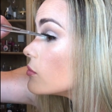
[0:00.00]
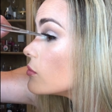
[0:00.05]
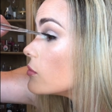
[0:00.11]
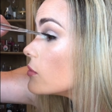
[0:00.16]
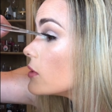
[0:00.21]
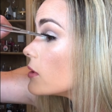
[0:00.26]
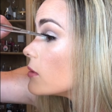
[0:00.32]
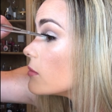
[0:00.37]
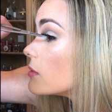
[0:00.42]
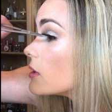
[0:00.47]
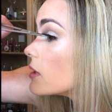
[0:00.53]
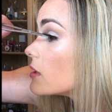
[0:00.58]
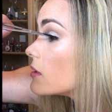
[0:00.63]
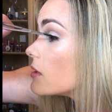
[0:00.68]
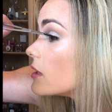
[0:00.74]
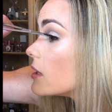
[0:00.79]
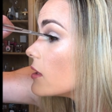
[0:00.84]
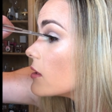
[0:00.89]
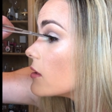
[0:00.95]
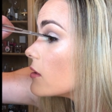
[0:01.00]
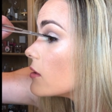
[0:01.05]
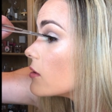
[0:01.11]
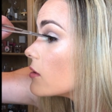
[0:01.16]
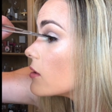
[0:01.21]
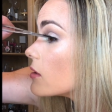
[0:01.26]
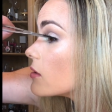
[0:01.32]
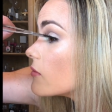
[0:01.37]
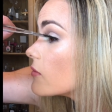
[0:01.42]
And I'm not taking it
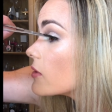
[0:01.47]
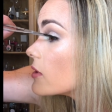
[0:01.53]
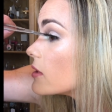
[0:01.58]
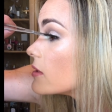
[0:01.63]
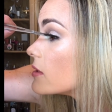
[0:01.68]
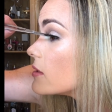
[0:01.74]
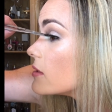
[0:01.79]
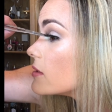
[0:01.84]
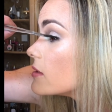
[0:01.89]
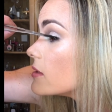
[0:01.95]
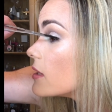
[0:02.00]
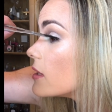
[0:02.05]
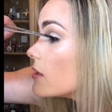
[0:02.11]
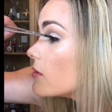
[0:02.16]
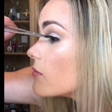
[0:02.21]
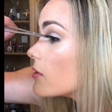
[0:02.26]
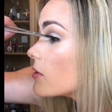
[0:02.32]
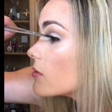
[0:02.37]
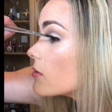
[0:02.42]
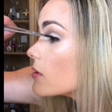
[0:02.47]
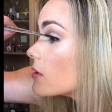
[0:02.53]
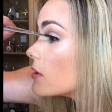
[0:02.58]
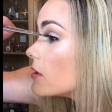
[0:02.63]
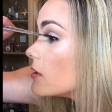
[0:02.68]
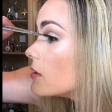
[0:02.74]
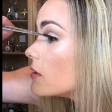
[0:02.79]
off because it's sitting real good.